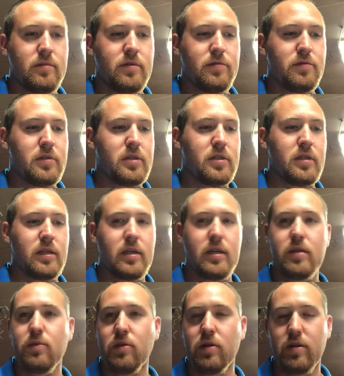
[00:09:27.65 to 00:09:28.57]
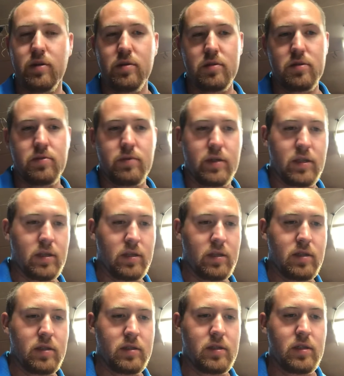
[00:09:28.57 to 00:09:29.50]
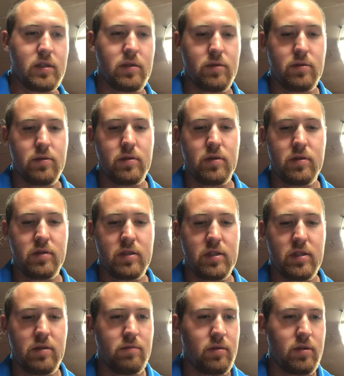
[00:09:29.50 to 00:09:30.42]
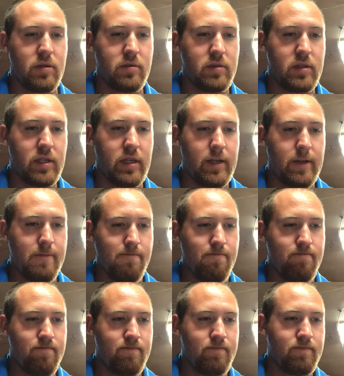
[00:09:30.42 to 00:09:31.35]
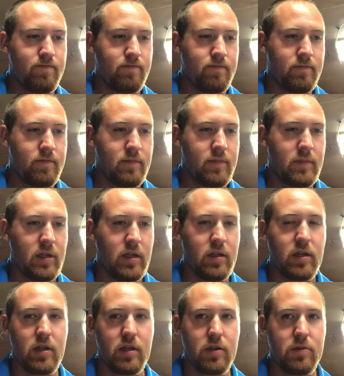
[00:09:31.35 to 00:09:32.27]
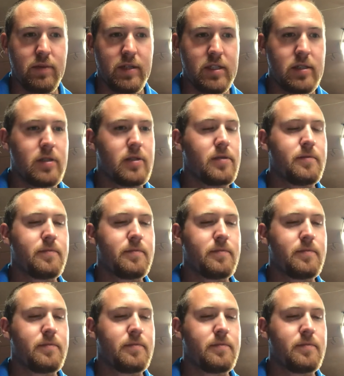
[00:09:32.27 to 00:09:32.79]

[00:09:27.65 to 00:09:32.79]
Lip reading: If we see any one of those, we can continue our descent below DA and not go missed.